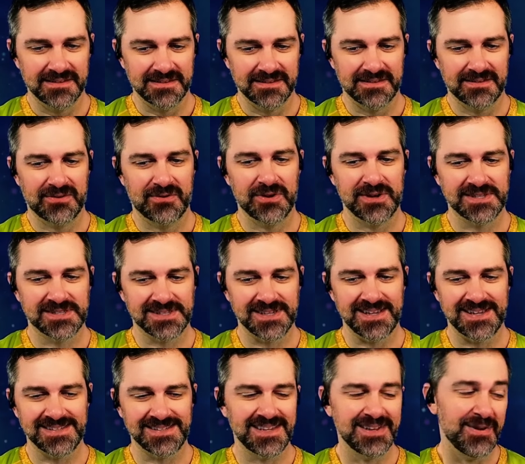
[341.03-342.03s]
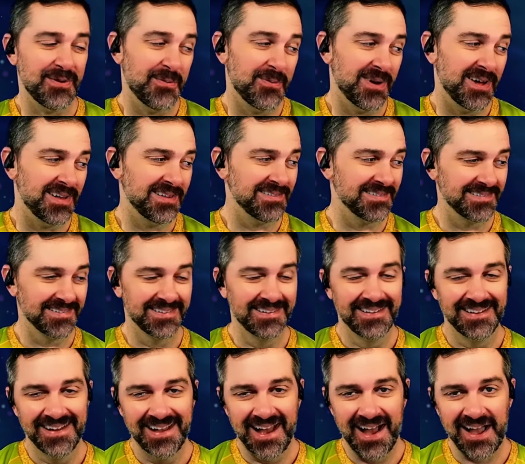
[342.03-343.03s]
Chris says, you know what?
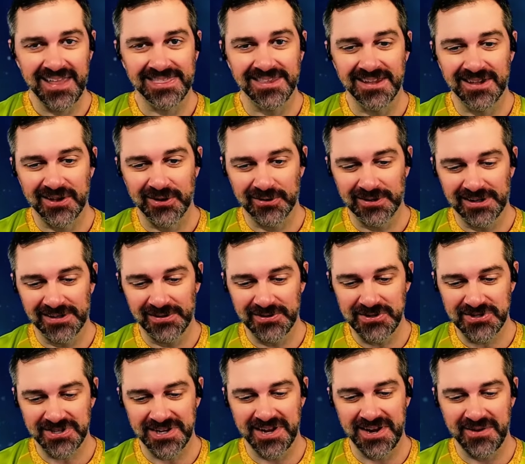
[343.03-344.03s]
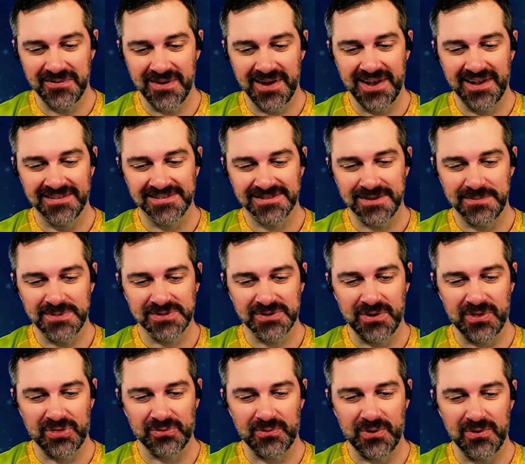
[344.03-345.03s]
I think you're an illusion anyway, so I'm just going
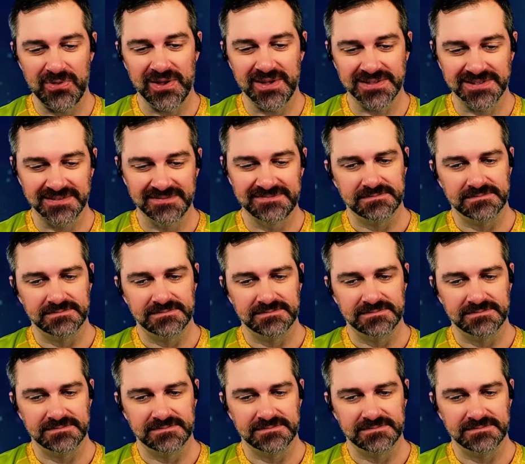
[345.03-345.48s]
to throw this.